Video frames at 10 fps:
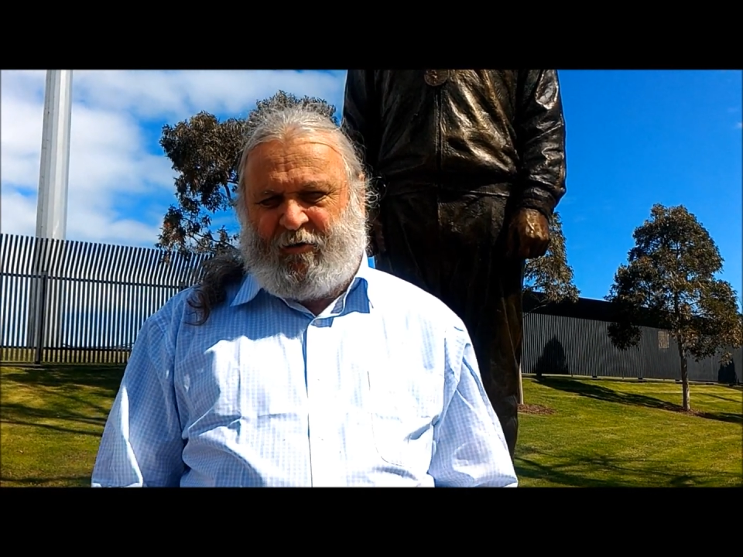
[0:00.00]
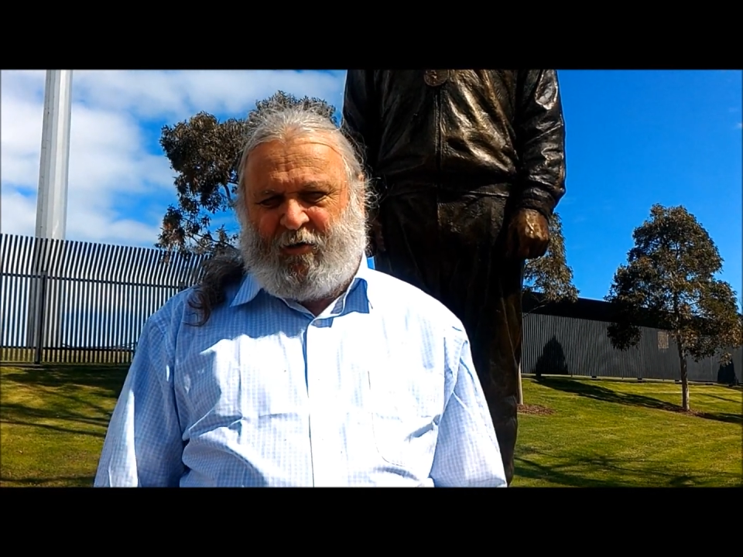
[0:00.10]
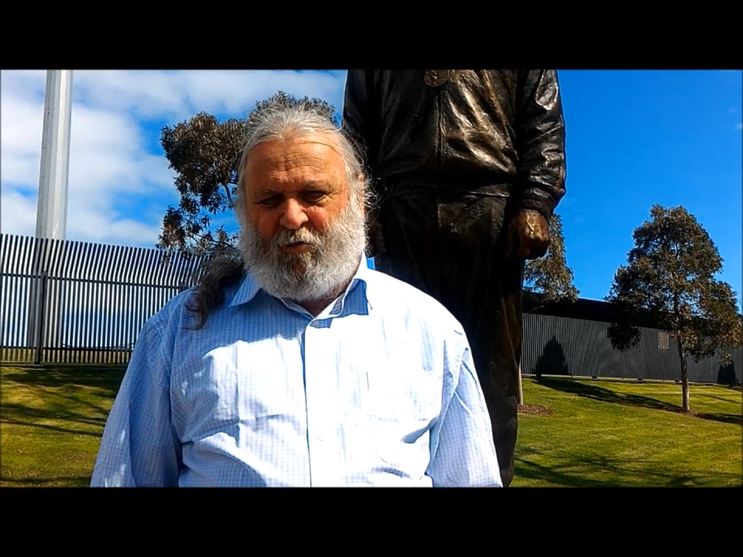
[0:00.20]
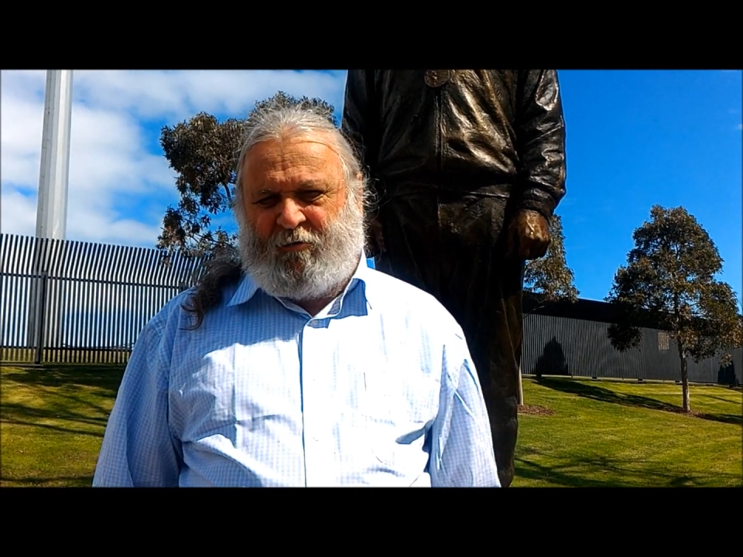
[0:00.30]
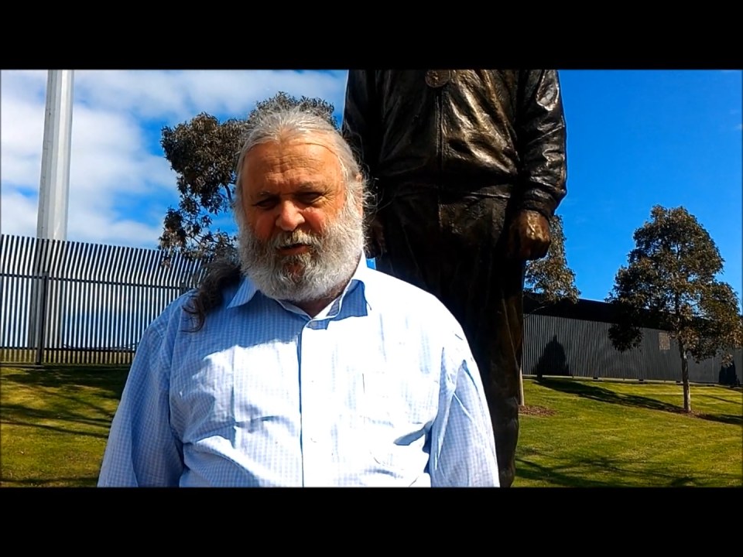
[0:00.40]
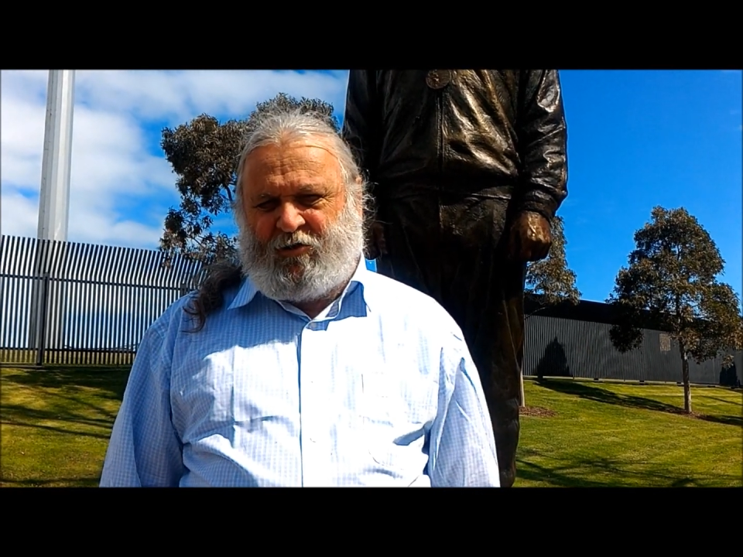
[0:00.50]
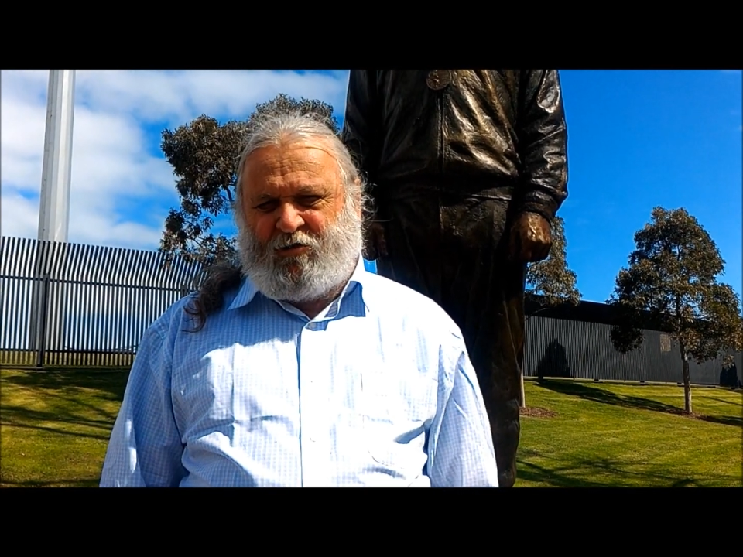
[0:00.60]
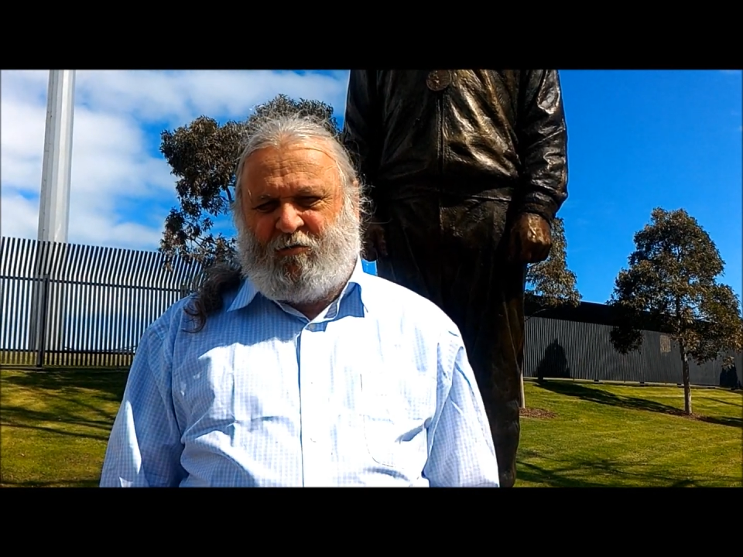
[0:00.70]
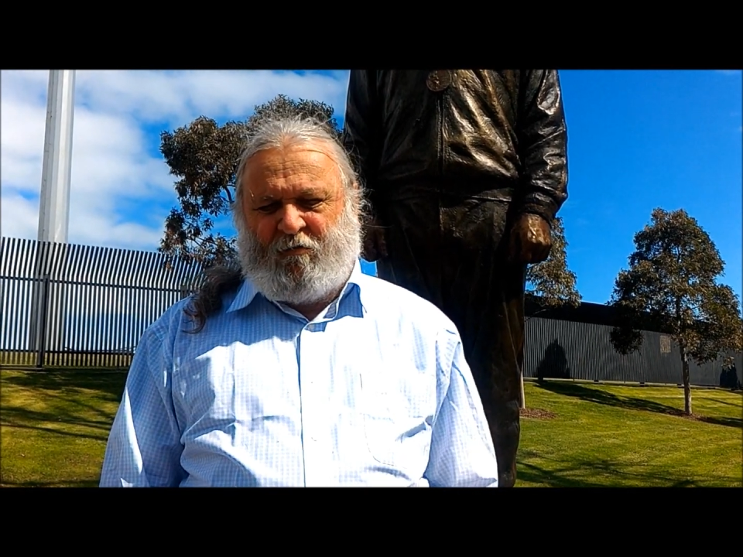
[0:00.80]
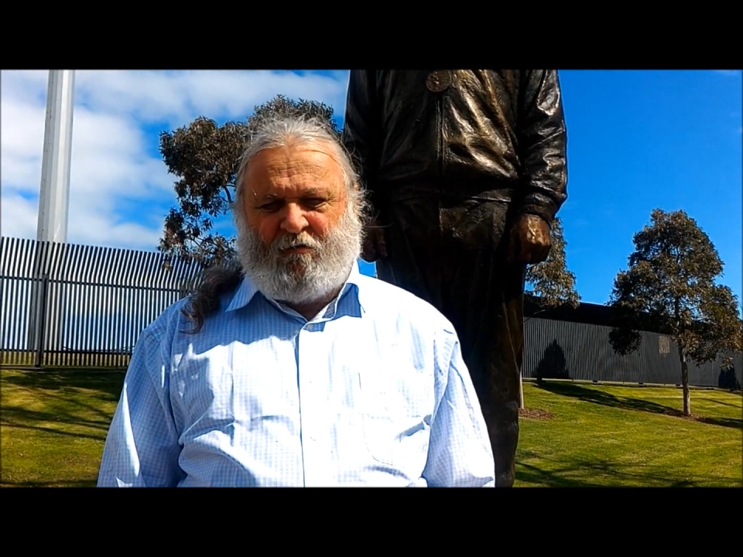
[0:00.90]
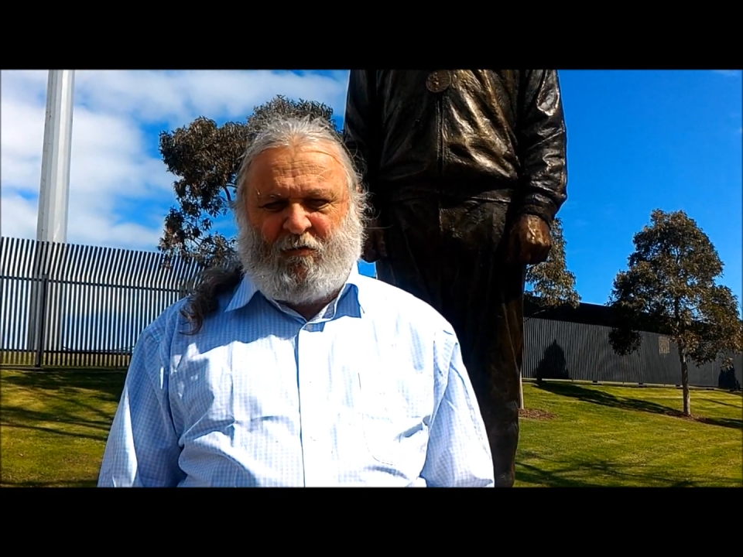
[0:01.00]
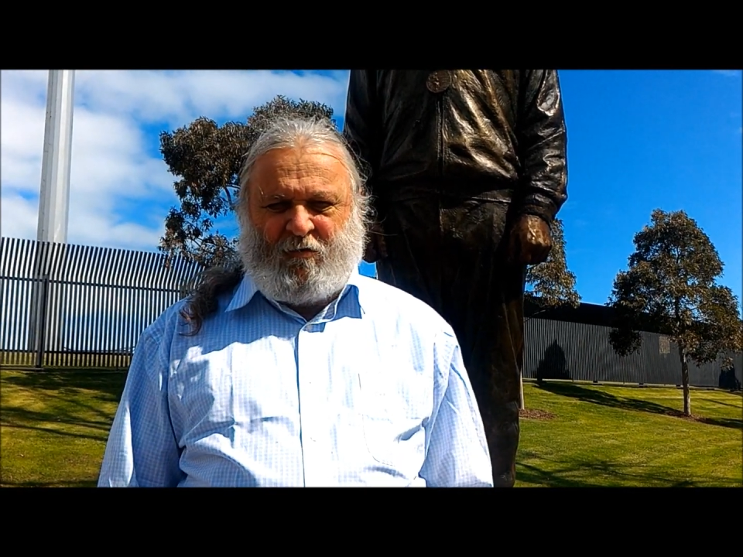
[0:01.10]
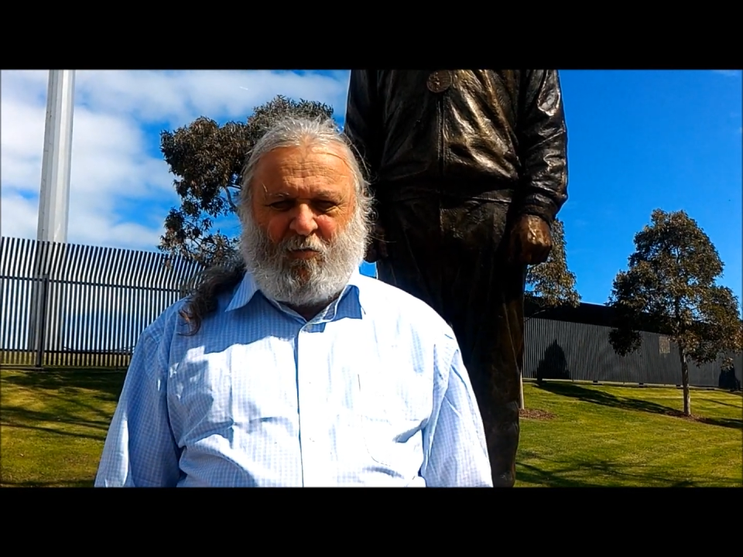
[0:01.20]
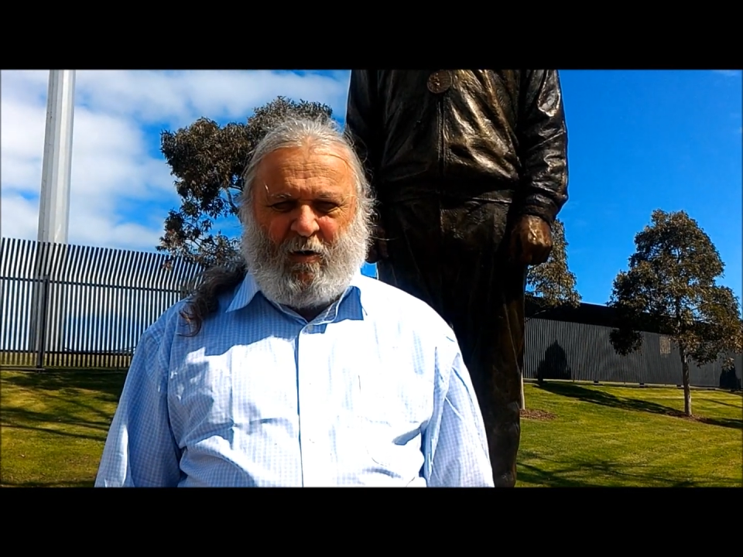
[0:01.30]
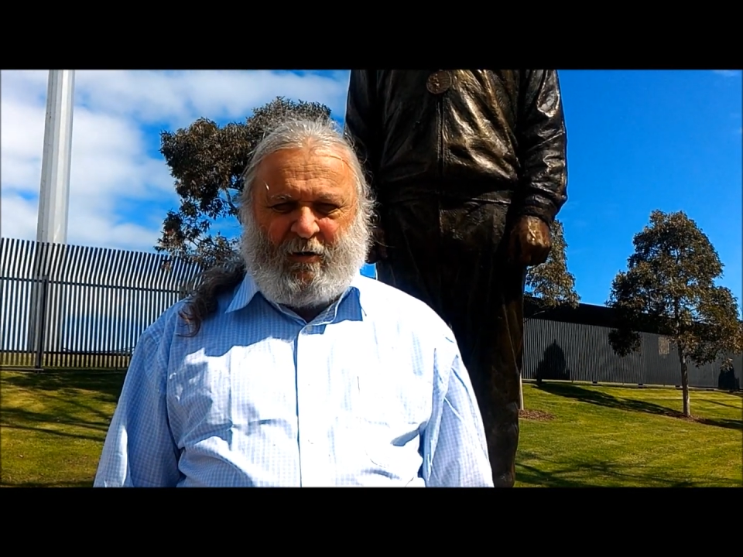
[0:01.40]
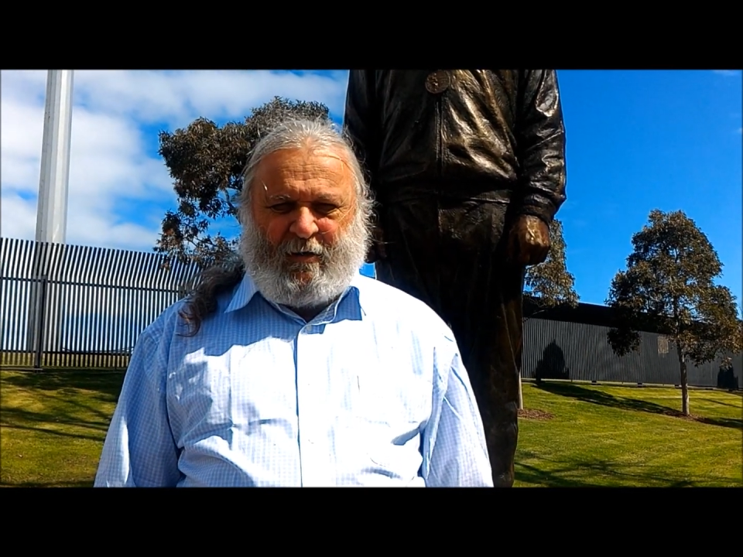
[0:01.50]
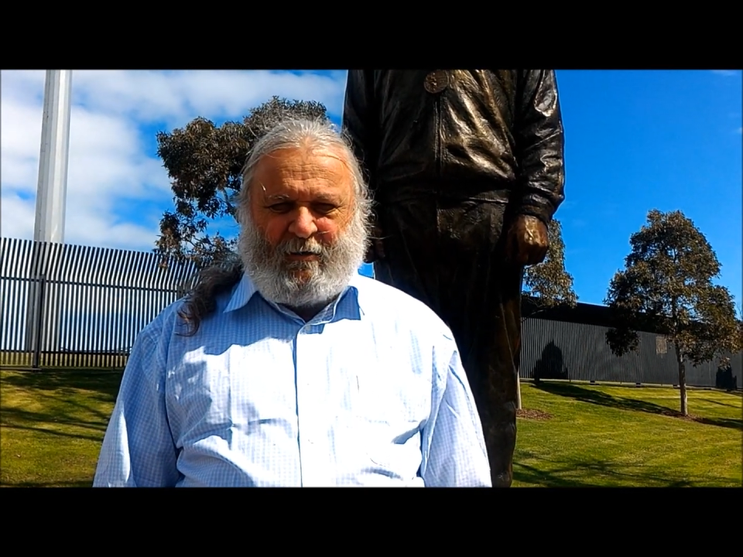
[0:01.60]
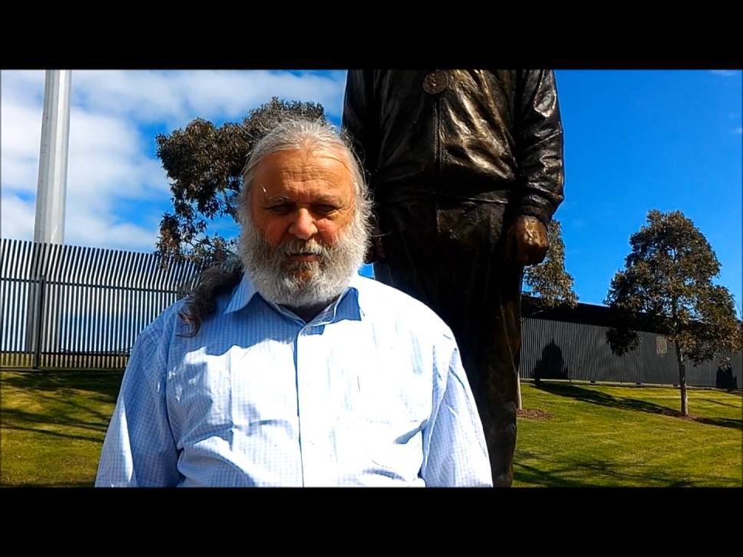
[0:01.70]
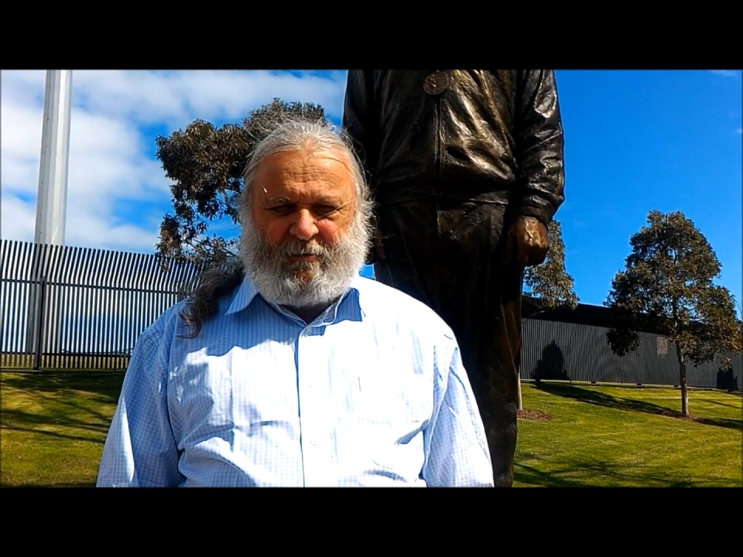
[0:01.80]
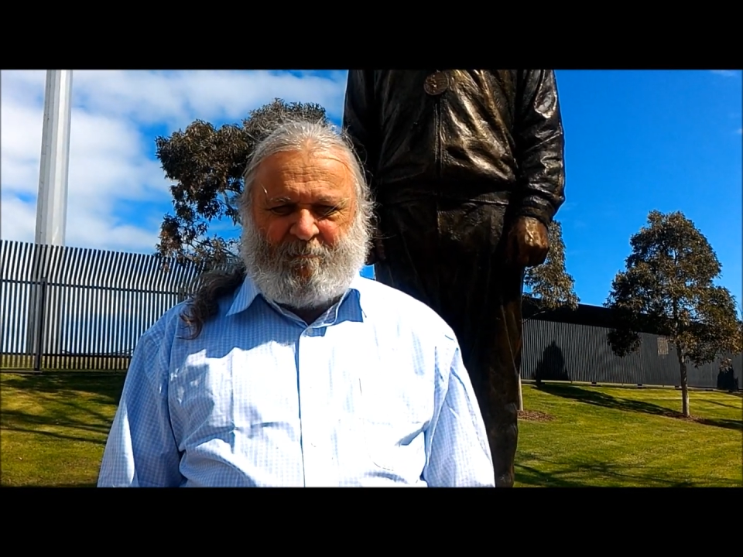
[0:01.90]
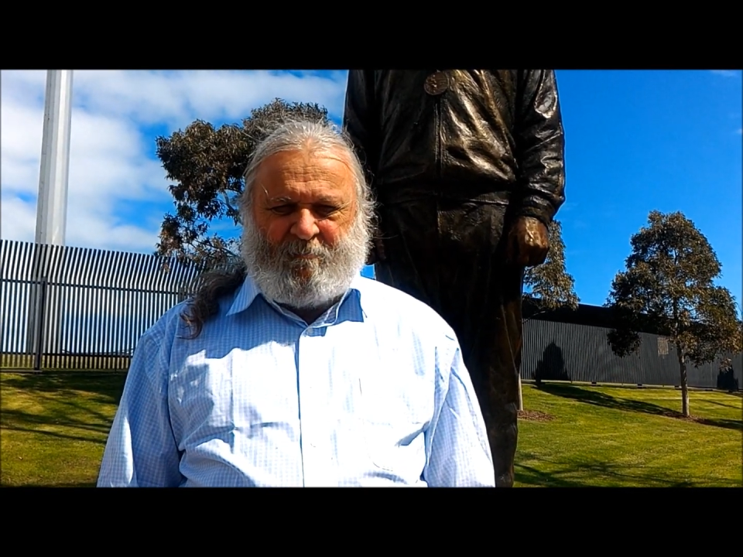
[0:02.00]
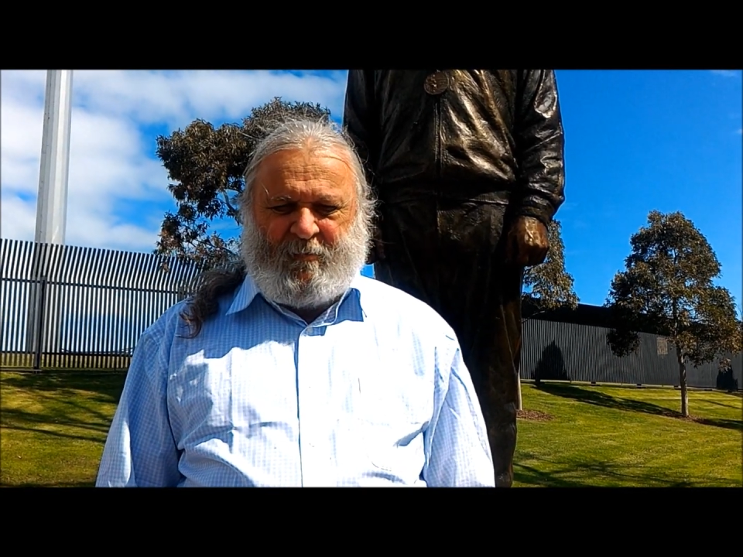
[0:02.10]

record that has stood for 51 years.